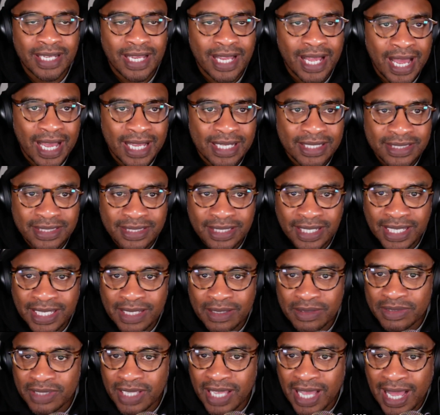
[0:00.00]
I'd say he
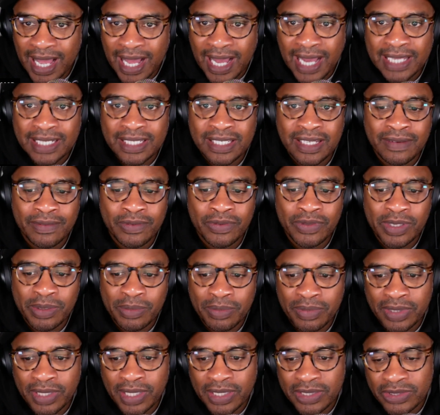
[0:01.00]
was a high-level
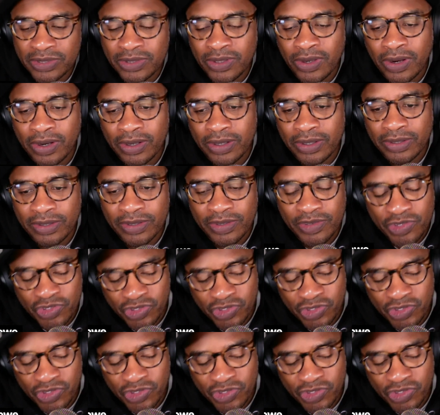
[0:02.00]
NBA starter,